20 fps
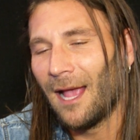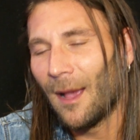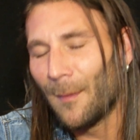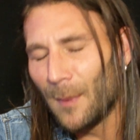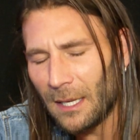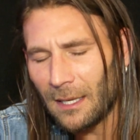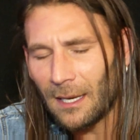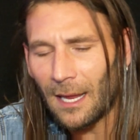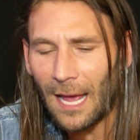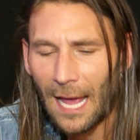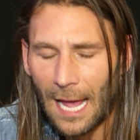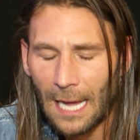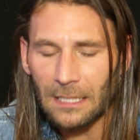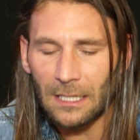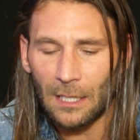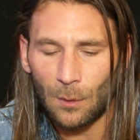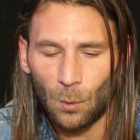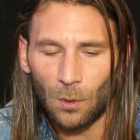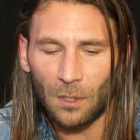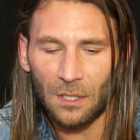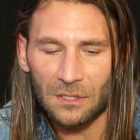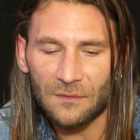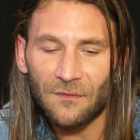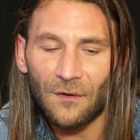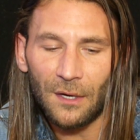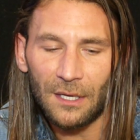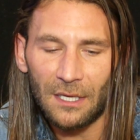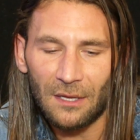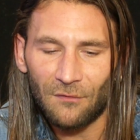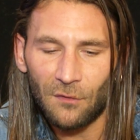I mean acting work is
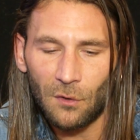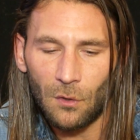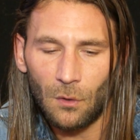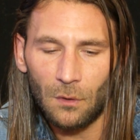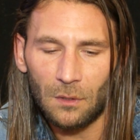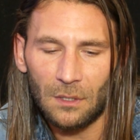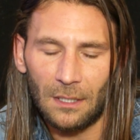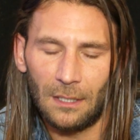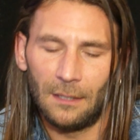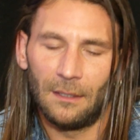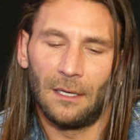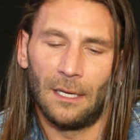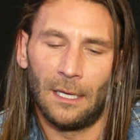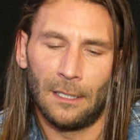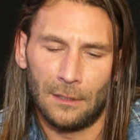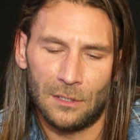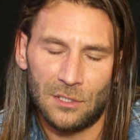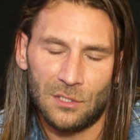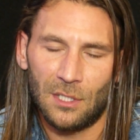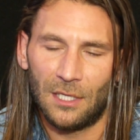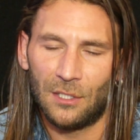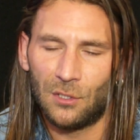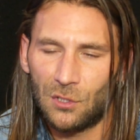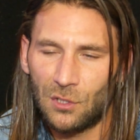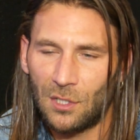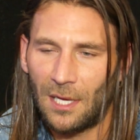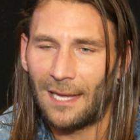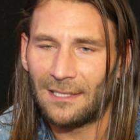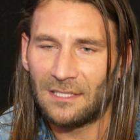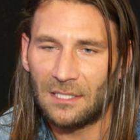very difficult and, and and
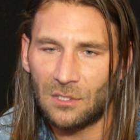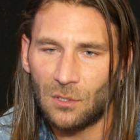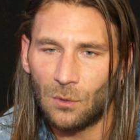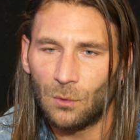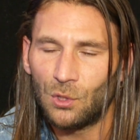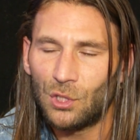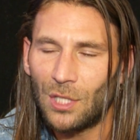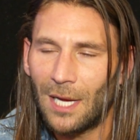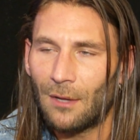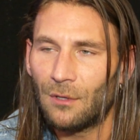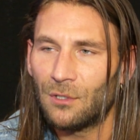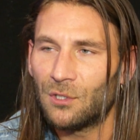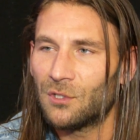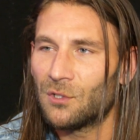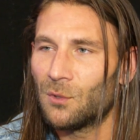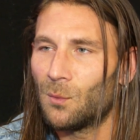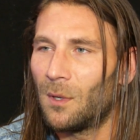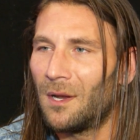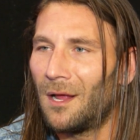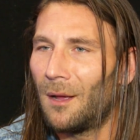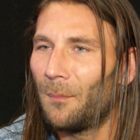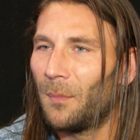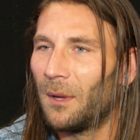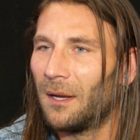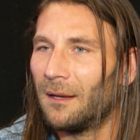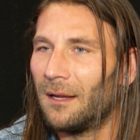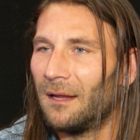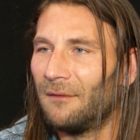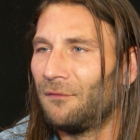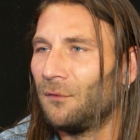has its own challenges and whatnot.
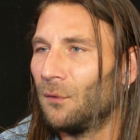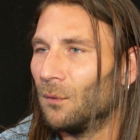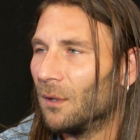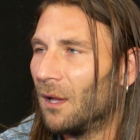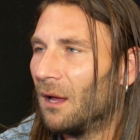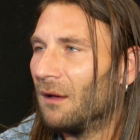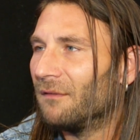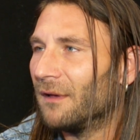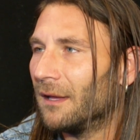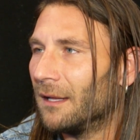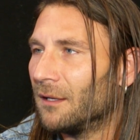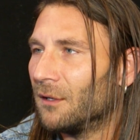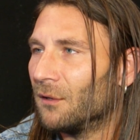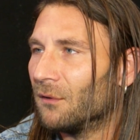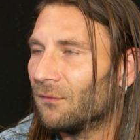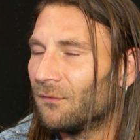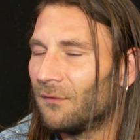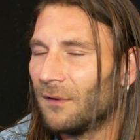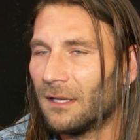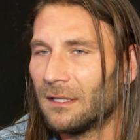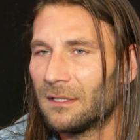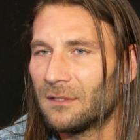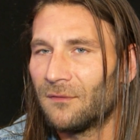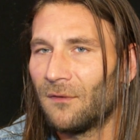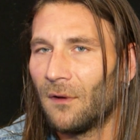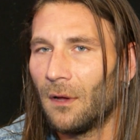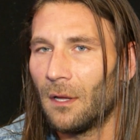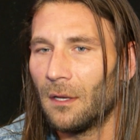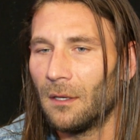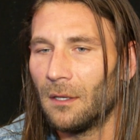But if you love it and you're it's
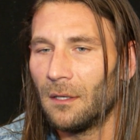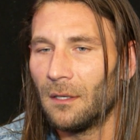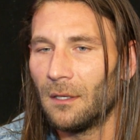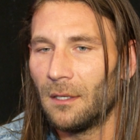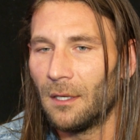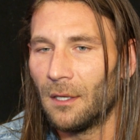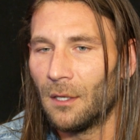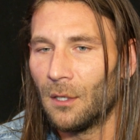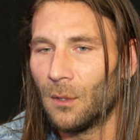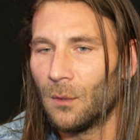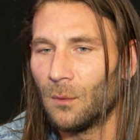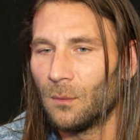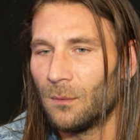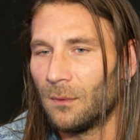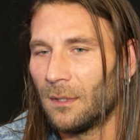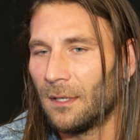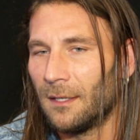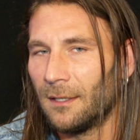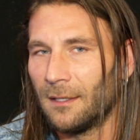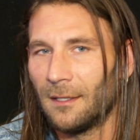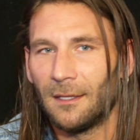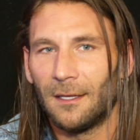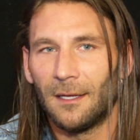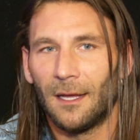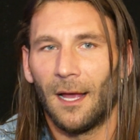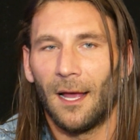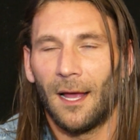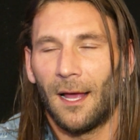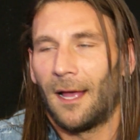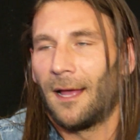fun, you know. It,
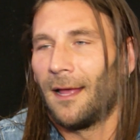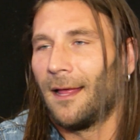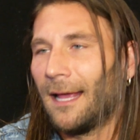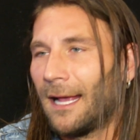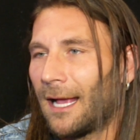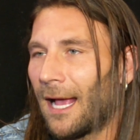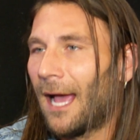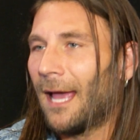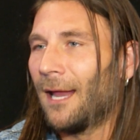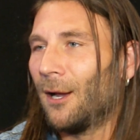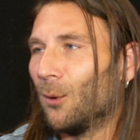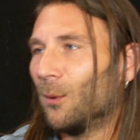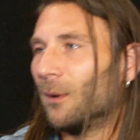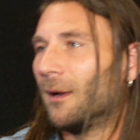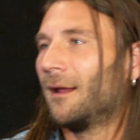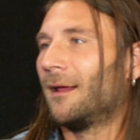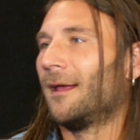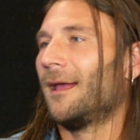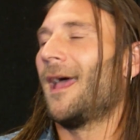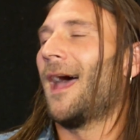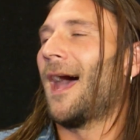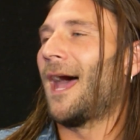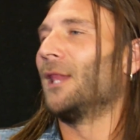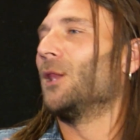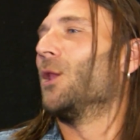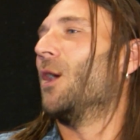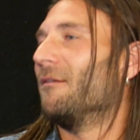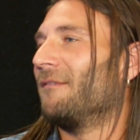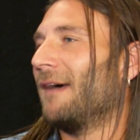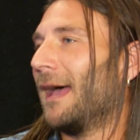Like I don't, I
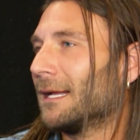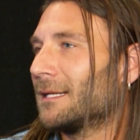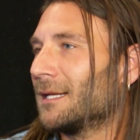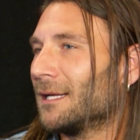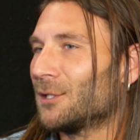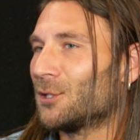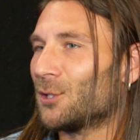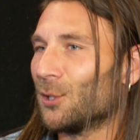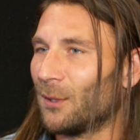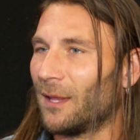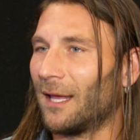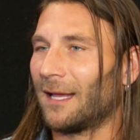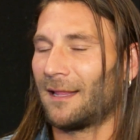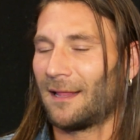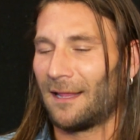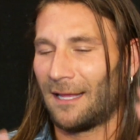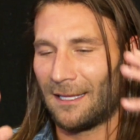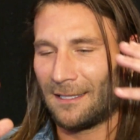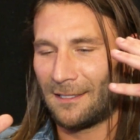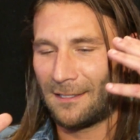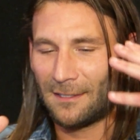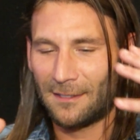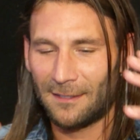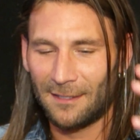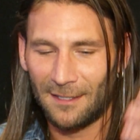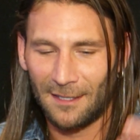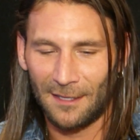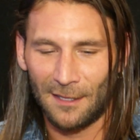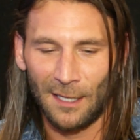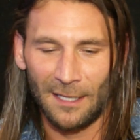love acting, so like it's
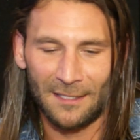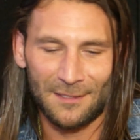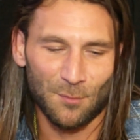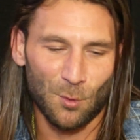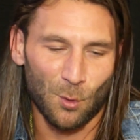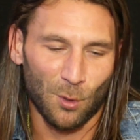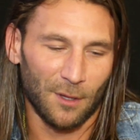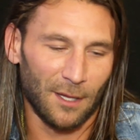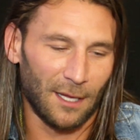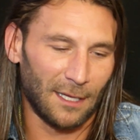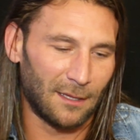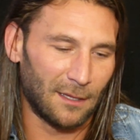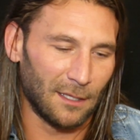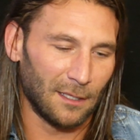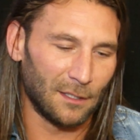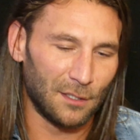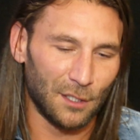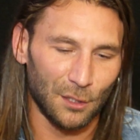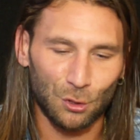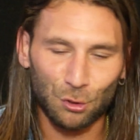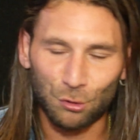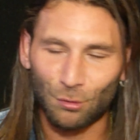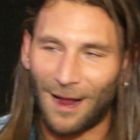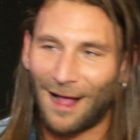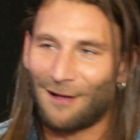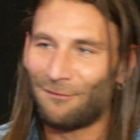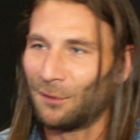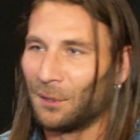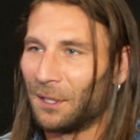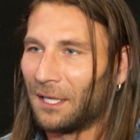it's more like the the
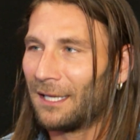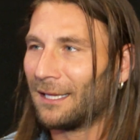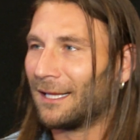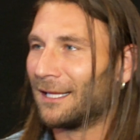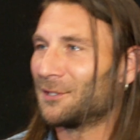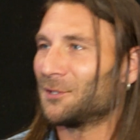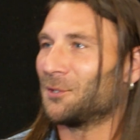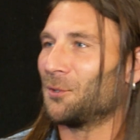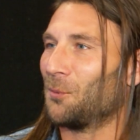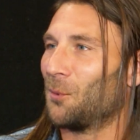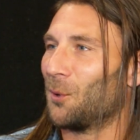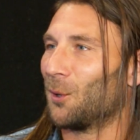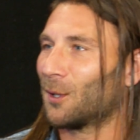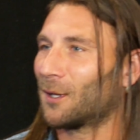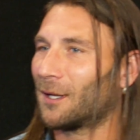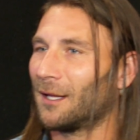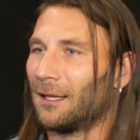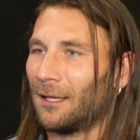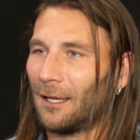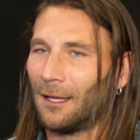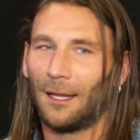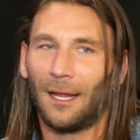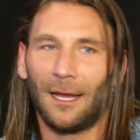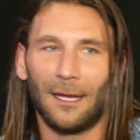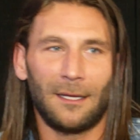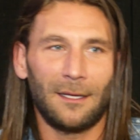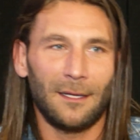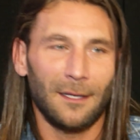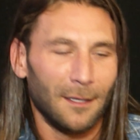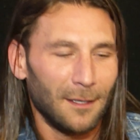traveling that's the work, and the
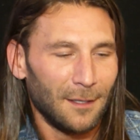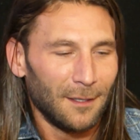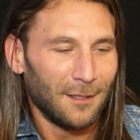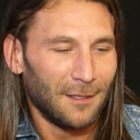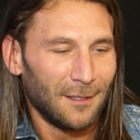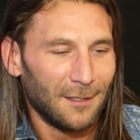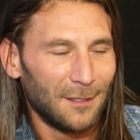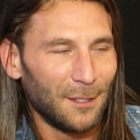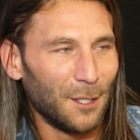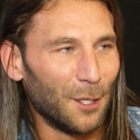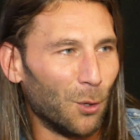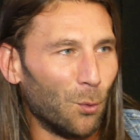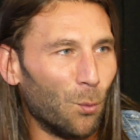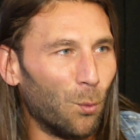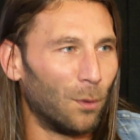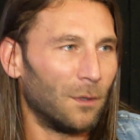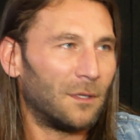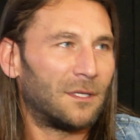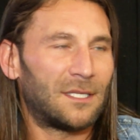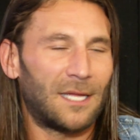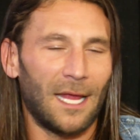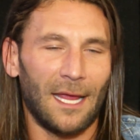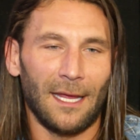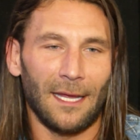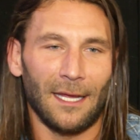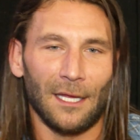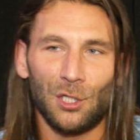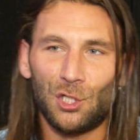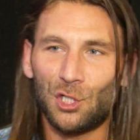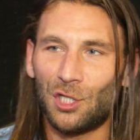like, you know,
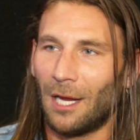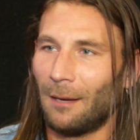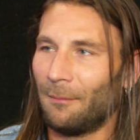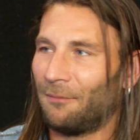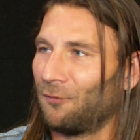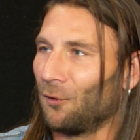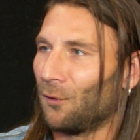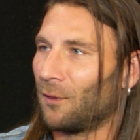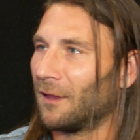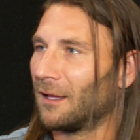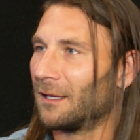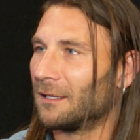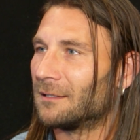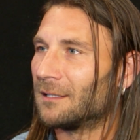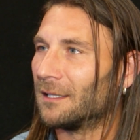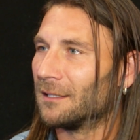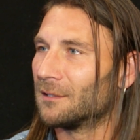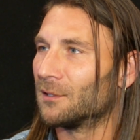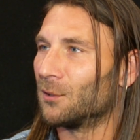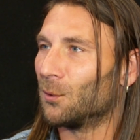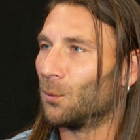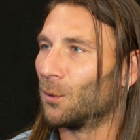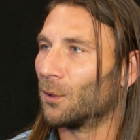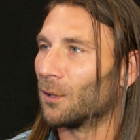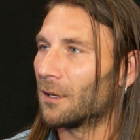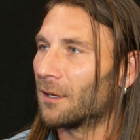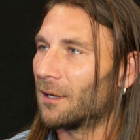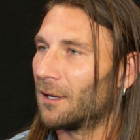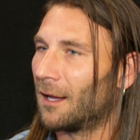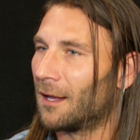staying in shape for things that's the
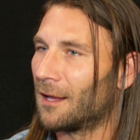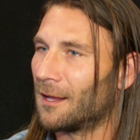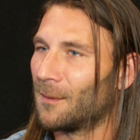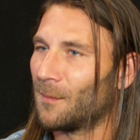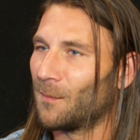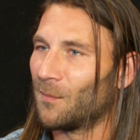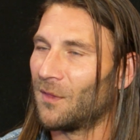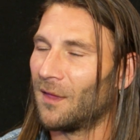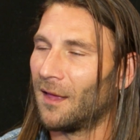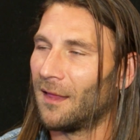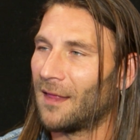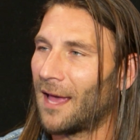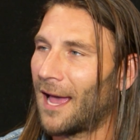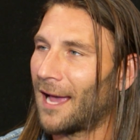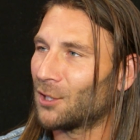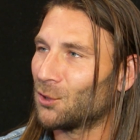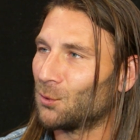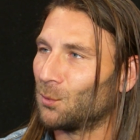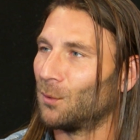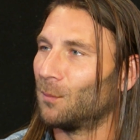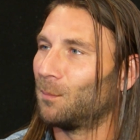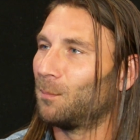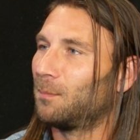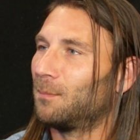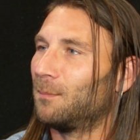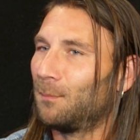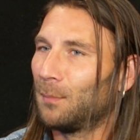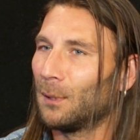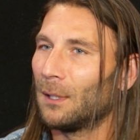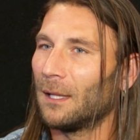work. Um, the, the actual
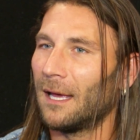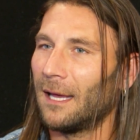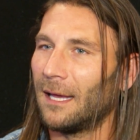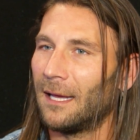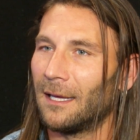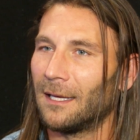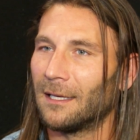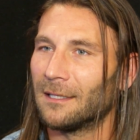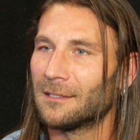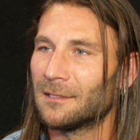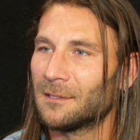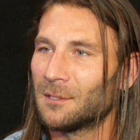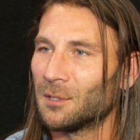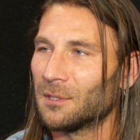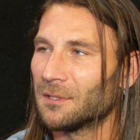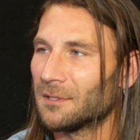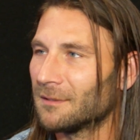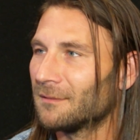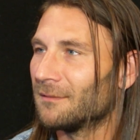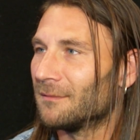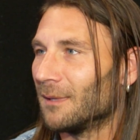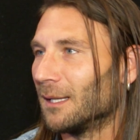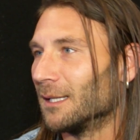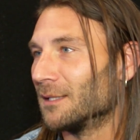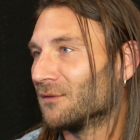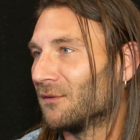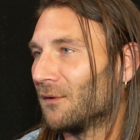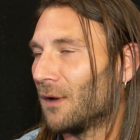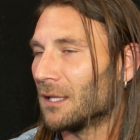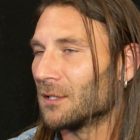playing is just
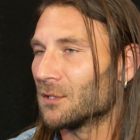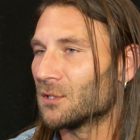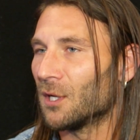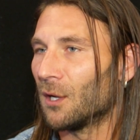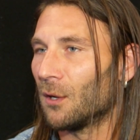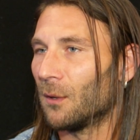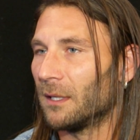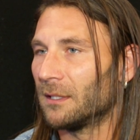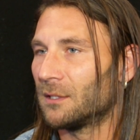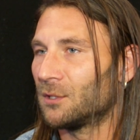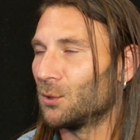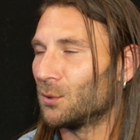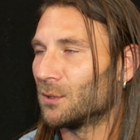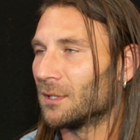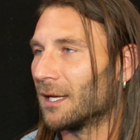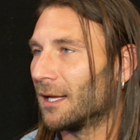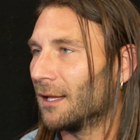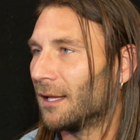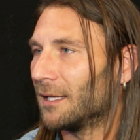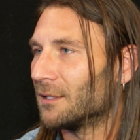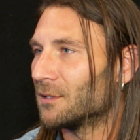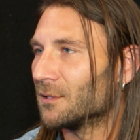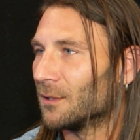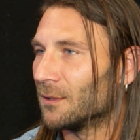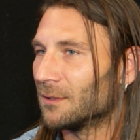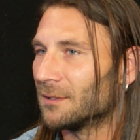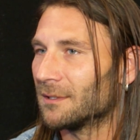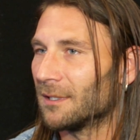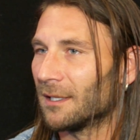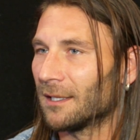is fun. So it shoots in L A, so
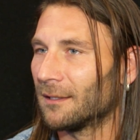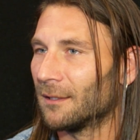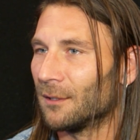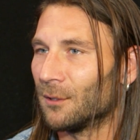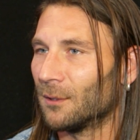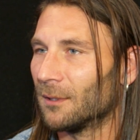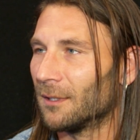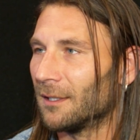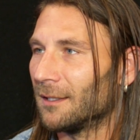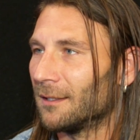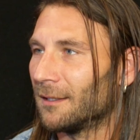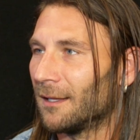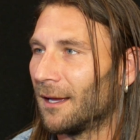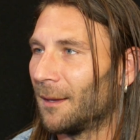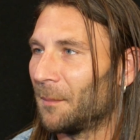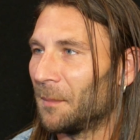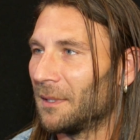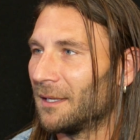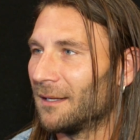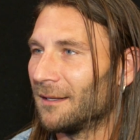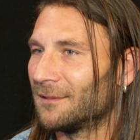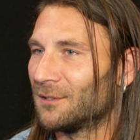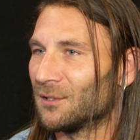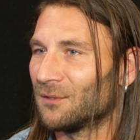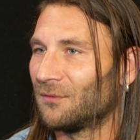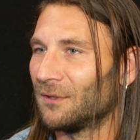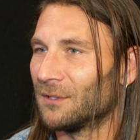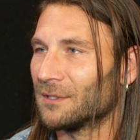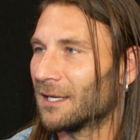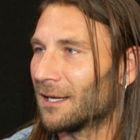it's like literally, I mean, it
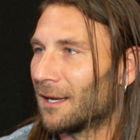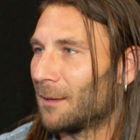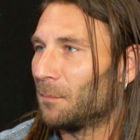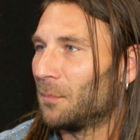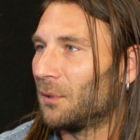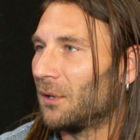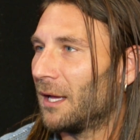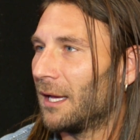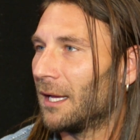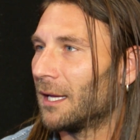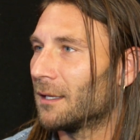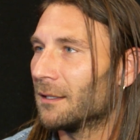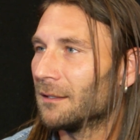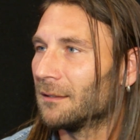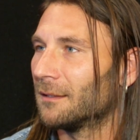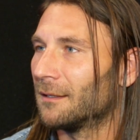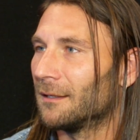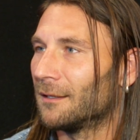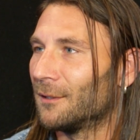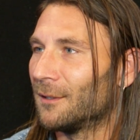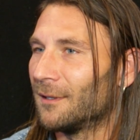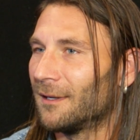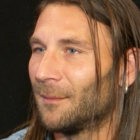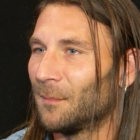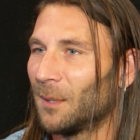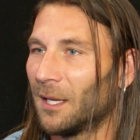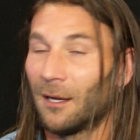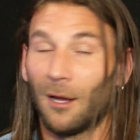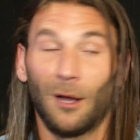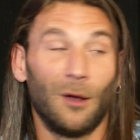just feels like I'm playing, you know. And
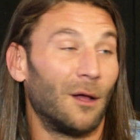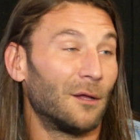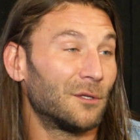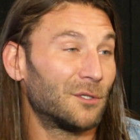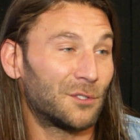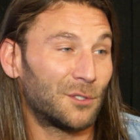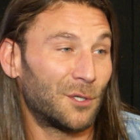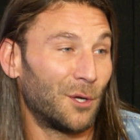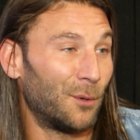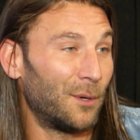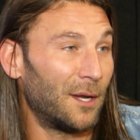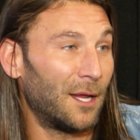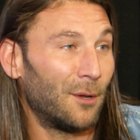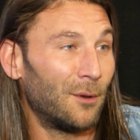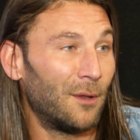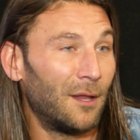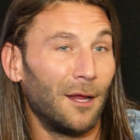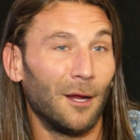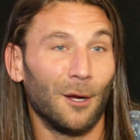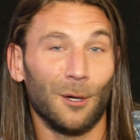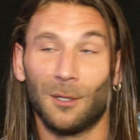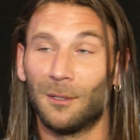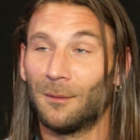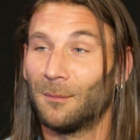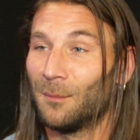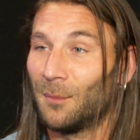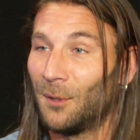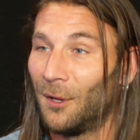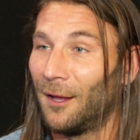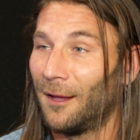I'm like, oh, I'll just go down there and
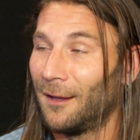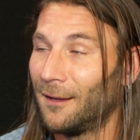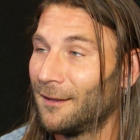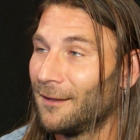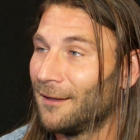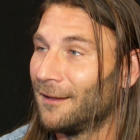play.